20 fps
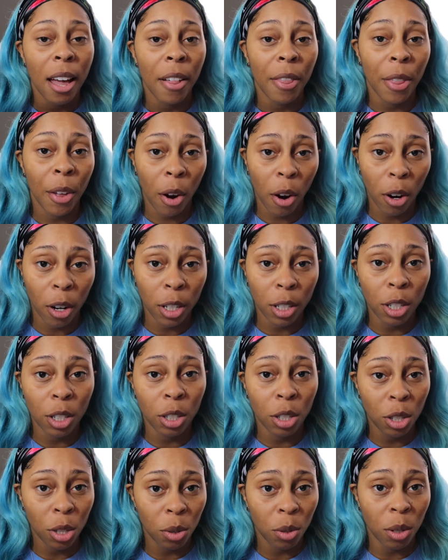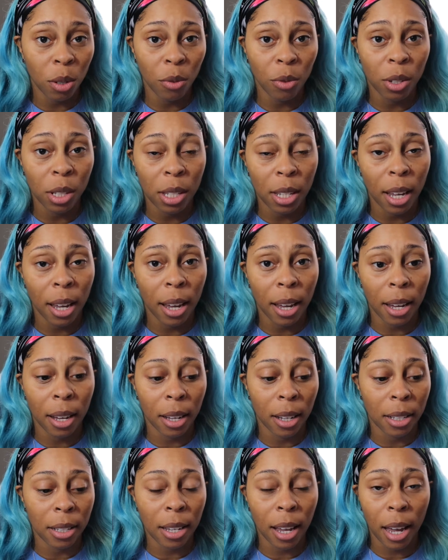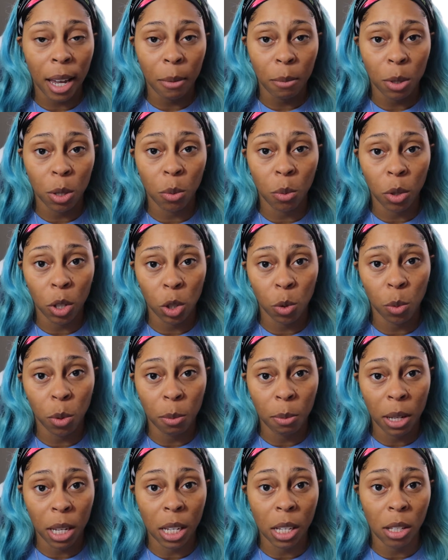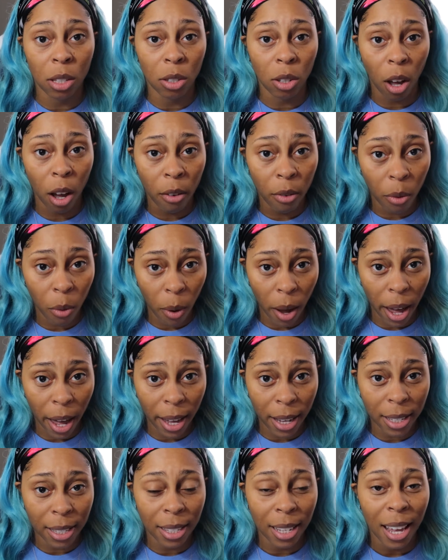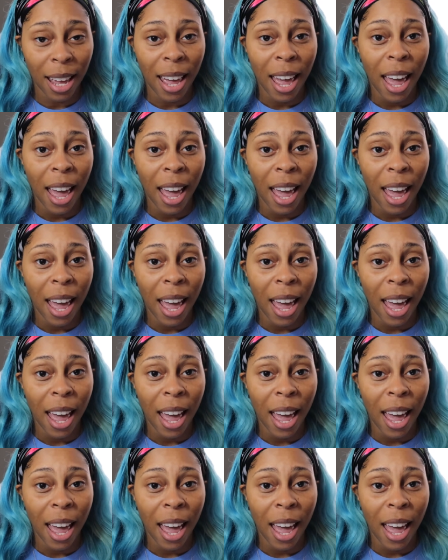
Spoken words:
There are the two different types, which would be soft wax,